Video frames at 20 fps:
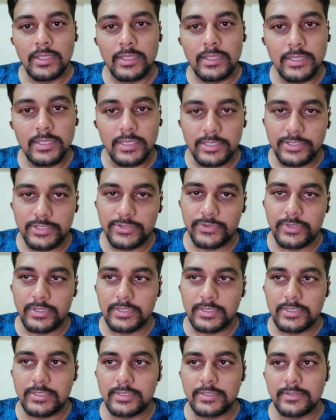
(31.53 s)
Yes
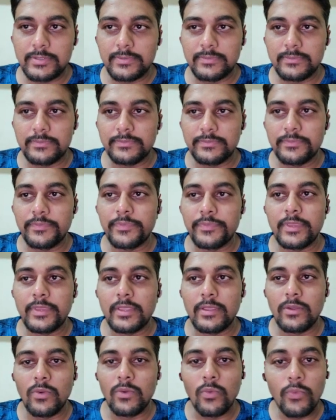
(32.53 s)
students,
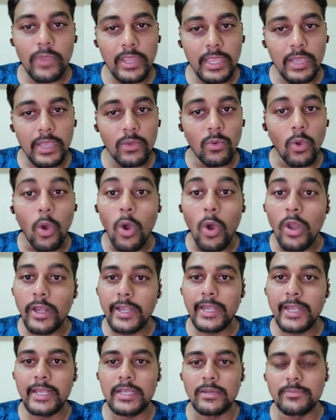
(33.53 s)
we have
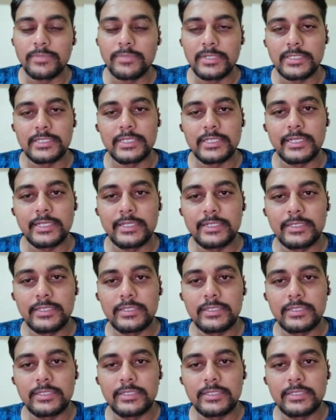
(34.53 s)
already completed